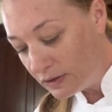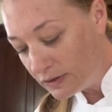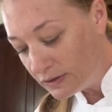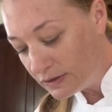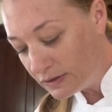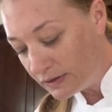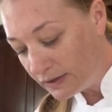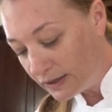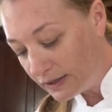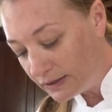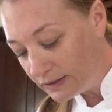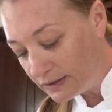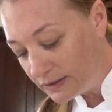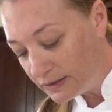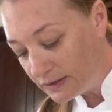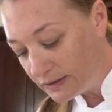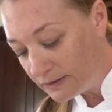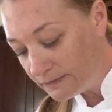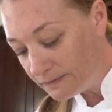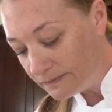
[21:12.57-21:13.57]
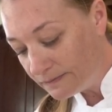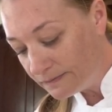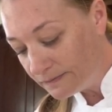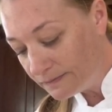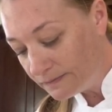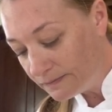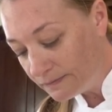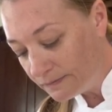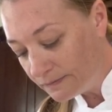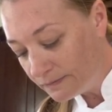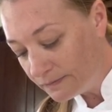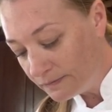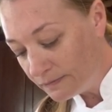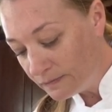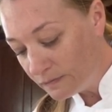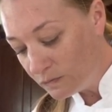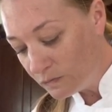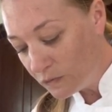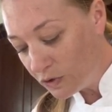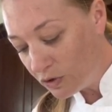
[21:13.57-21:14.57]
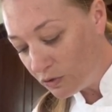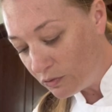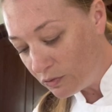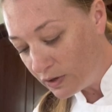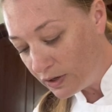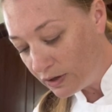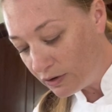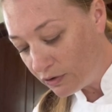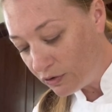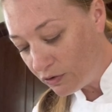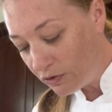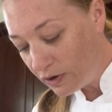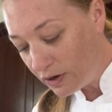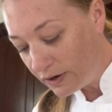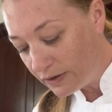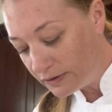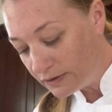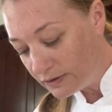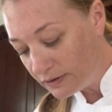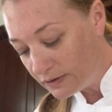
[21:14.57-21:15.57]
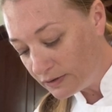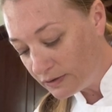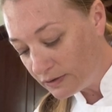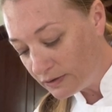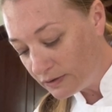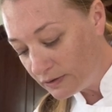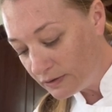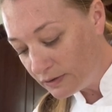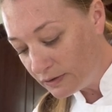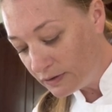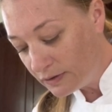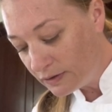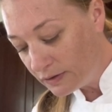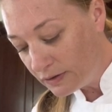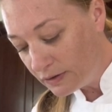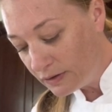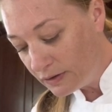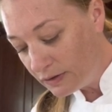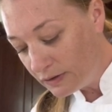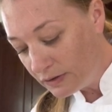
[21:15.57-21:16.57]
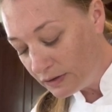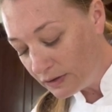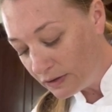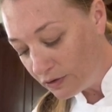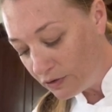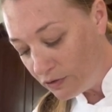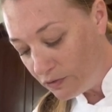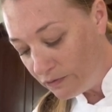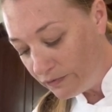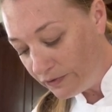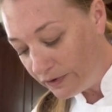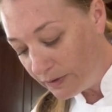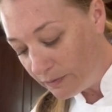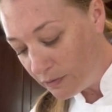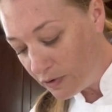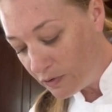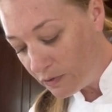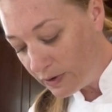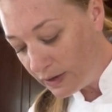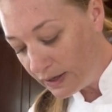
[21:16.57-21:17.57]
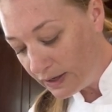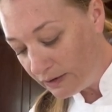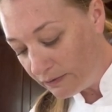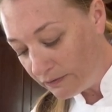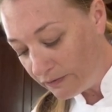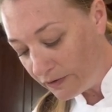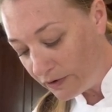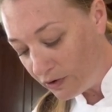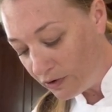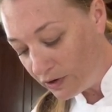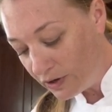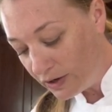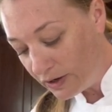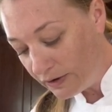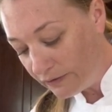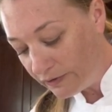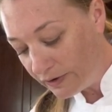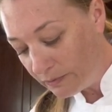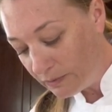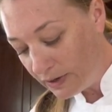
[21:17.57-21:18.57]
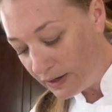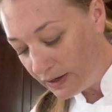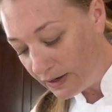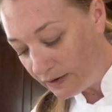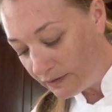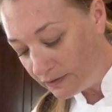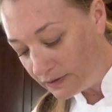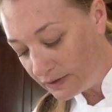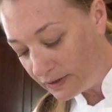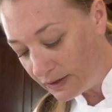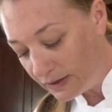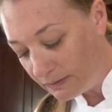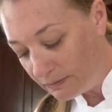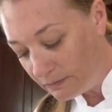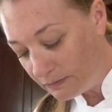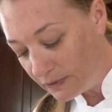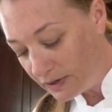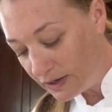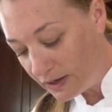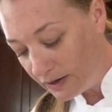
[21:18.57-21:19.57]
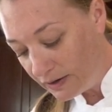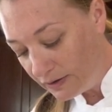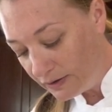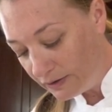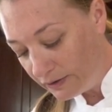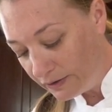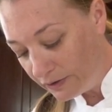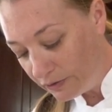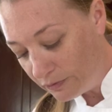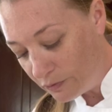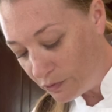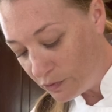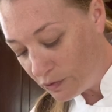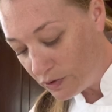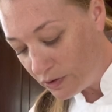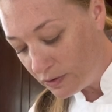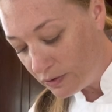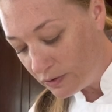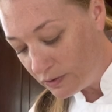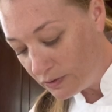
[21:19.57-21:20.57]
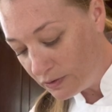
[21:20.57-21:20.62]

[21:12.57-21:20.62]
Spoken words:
slits going across. Now hopefully I'm going in far enough. I might have to cut it a little more.